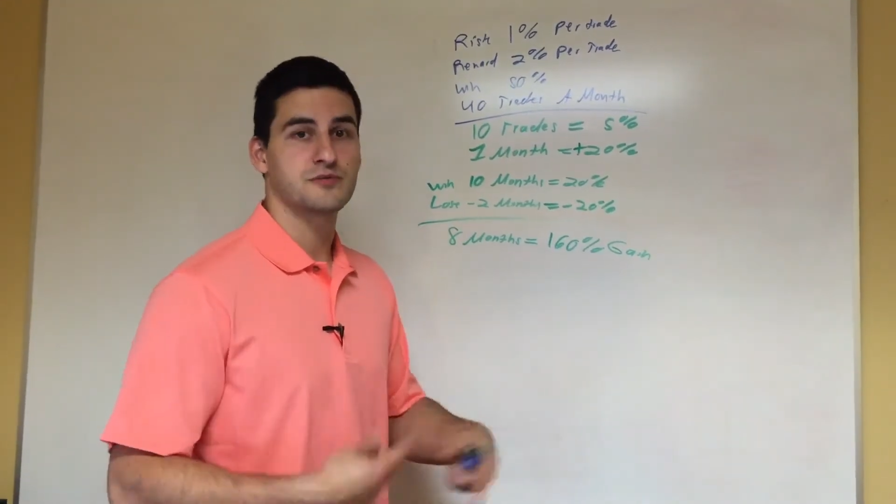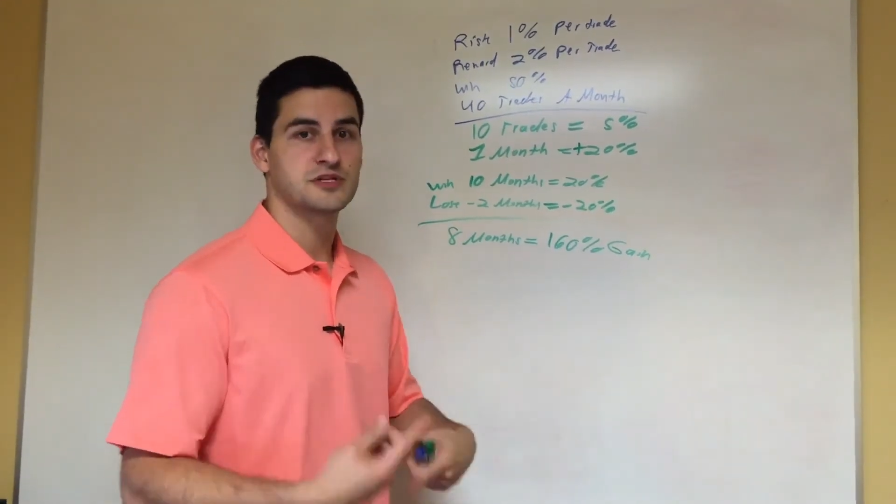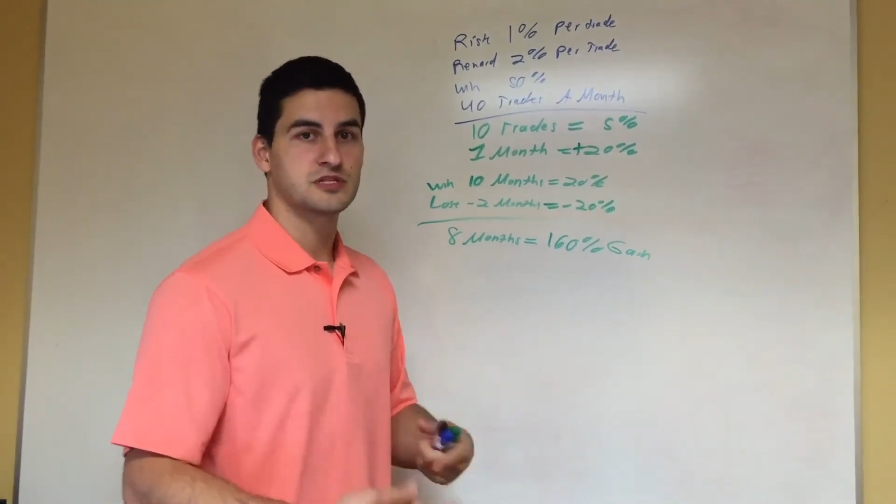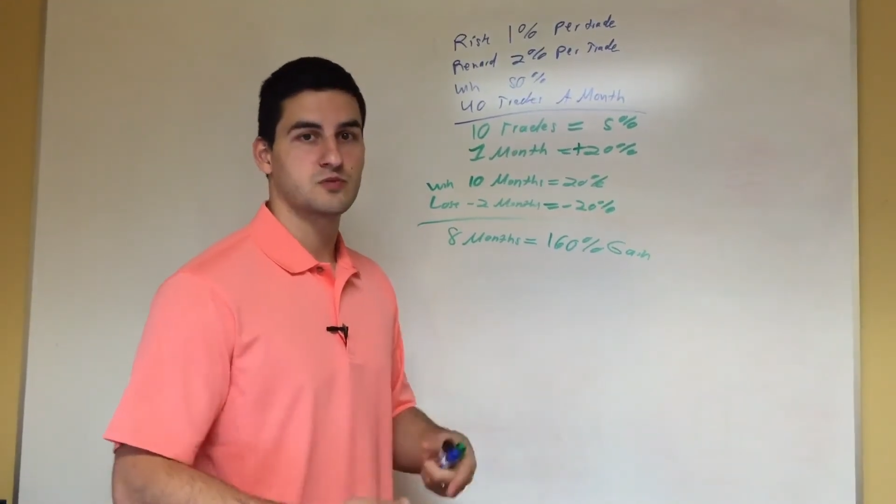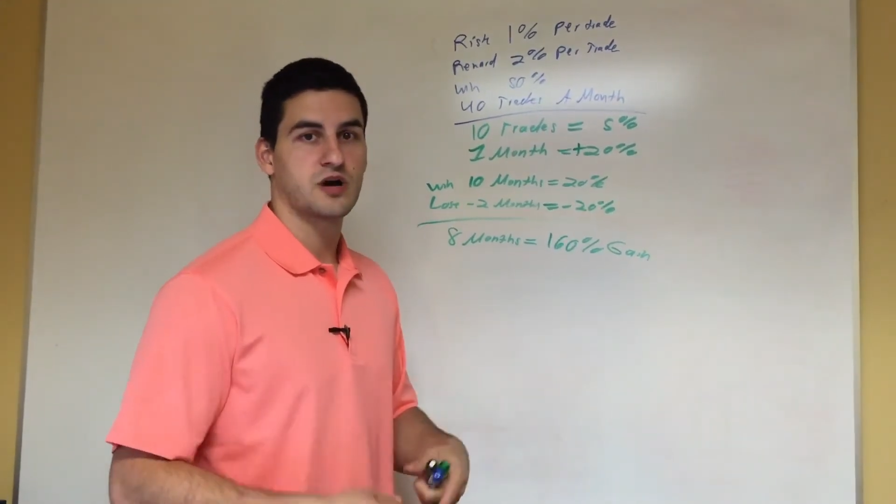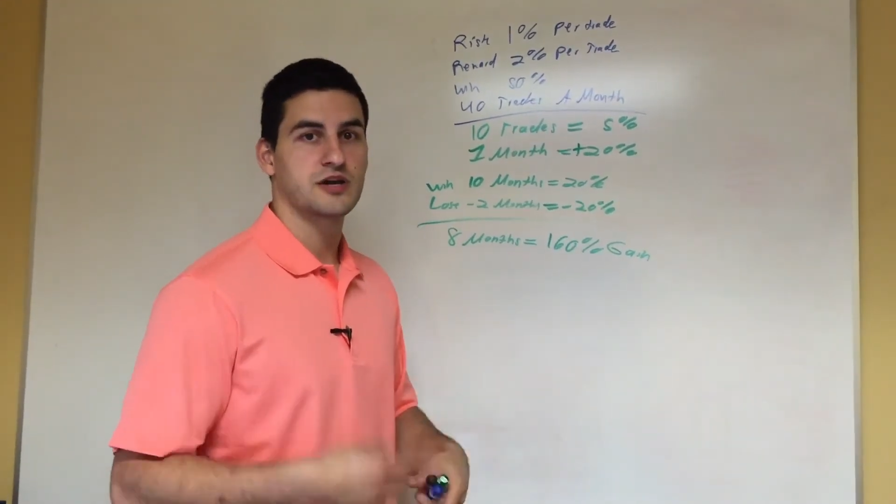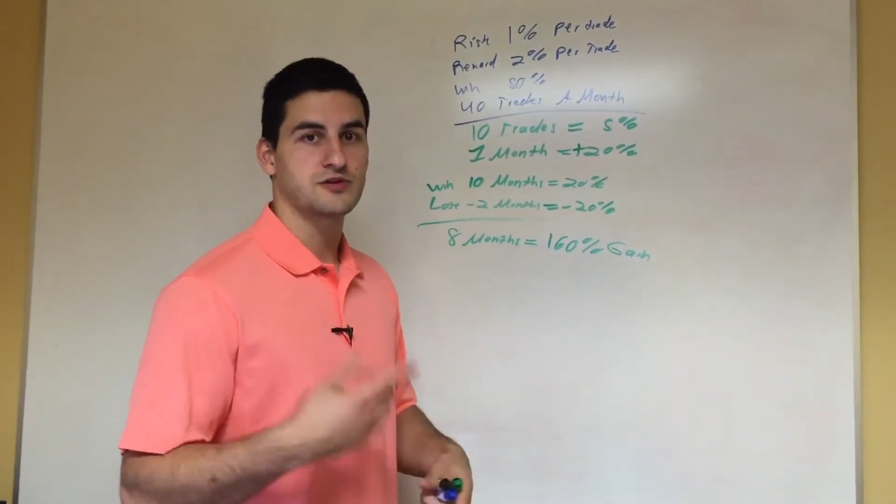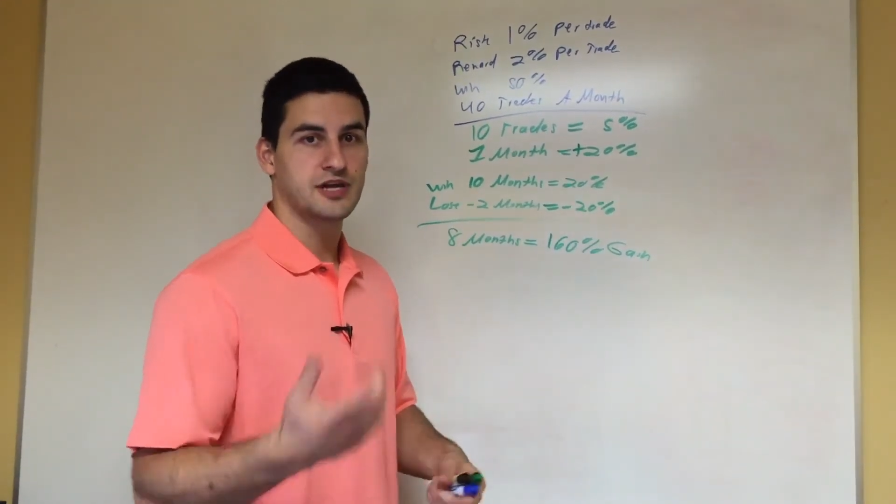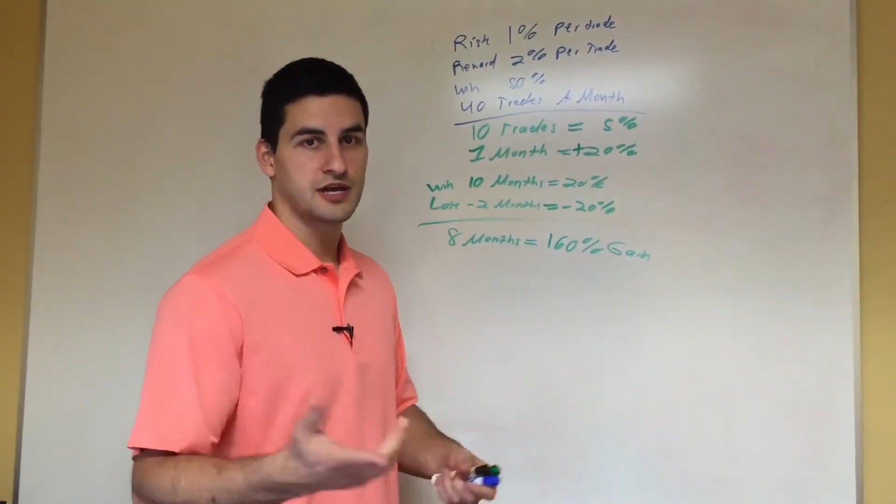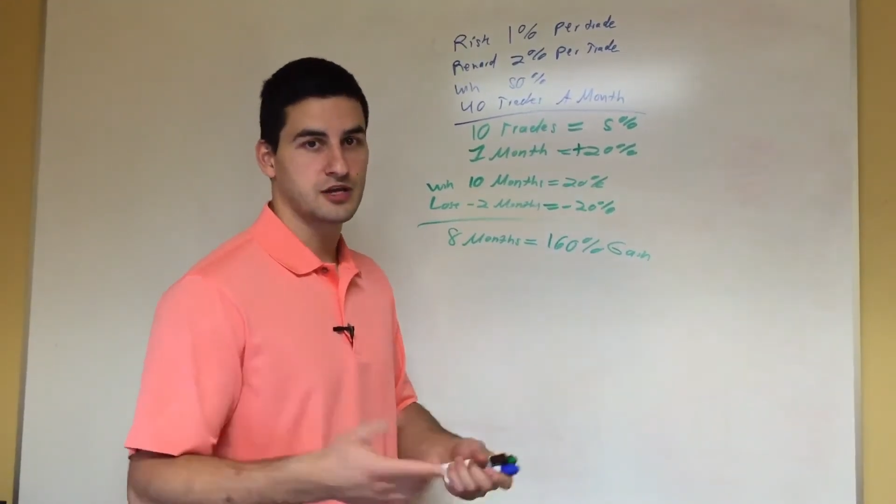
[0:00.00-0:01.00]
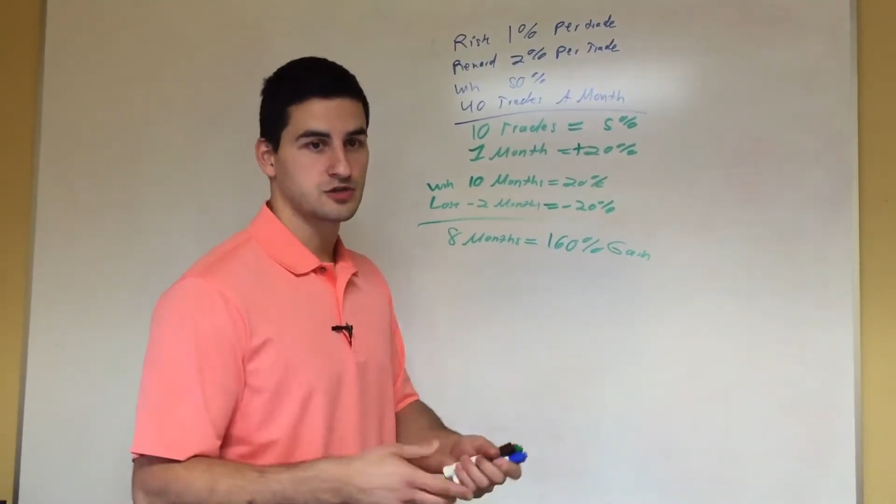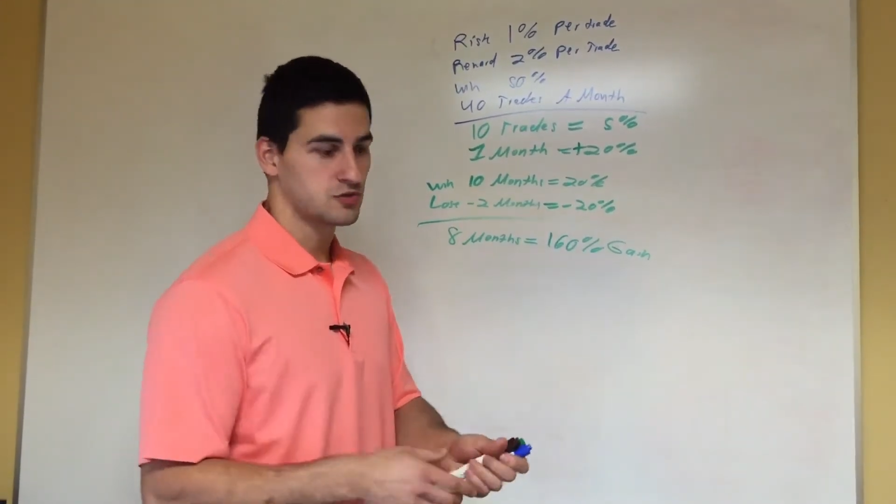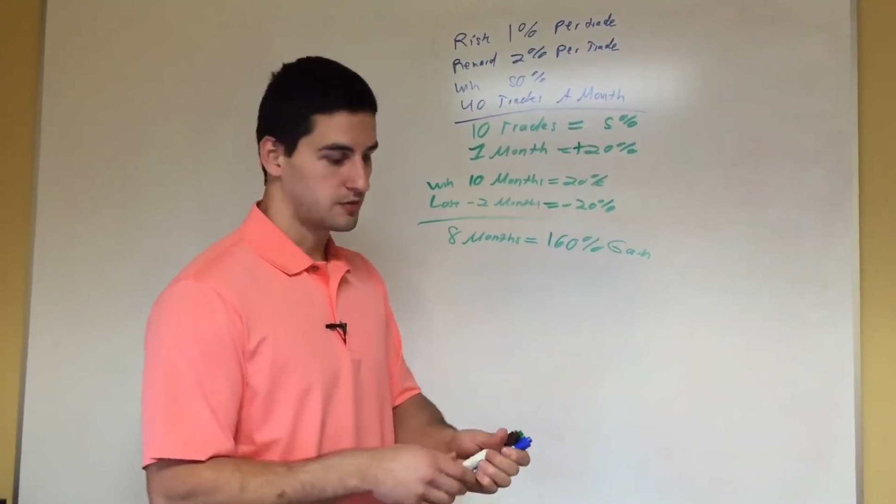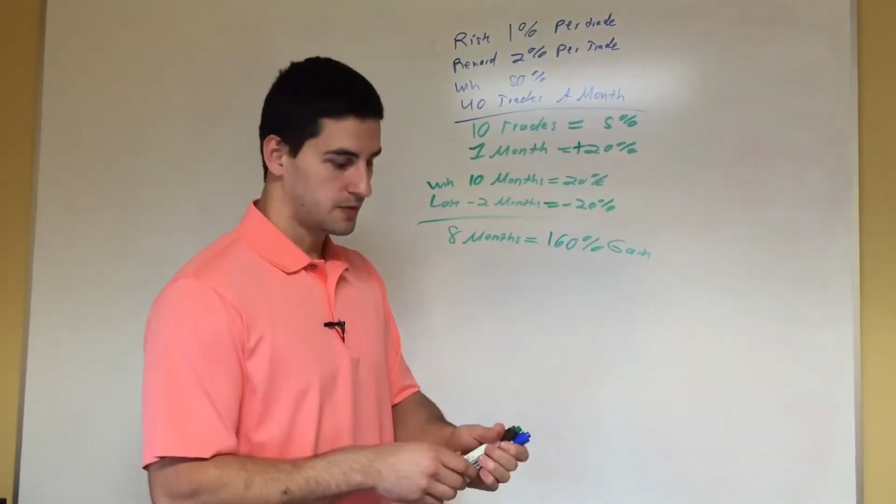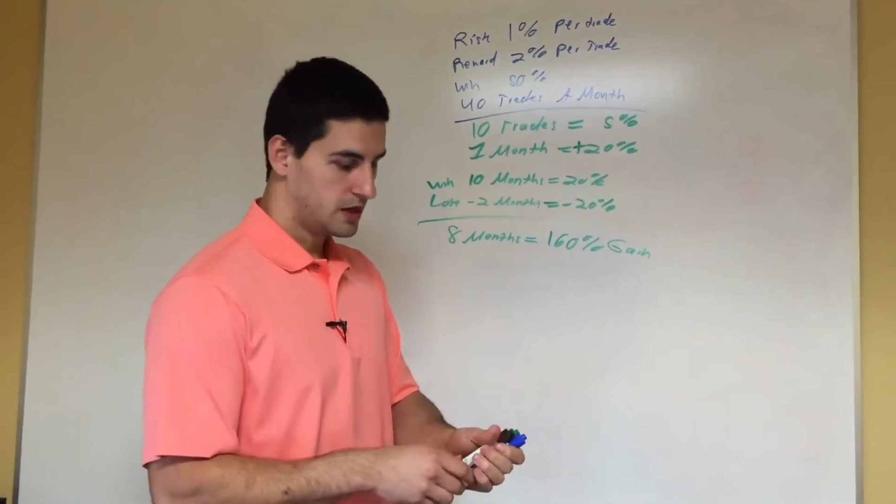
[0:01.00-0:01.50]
reasons why you're taking control.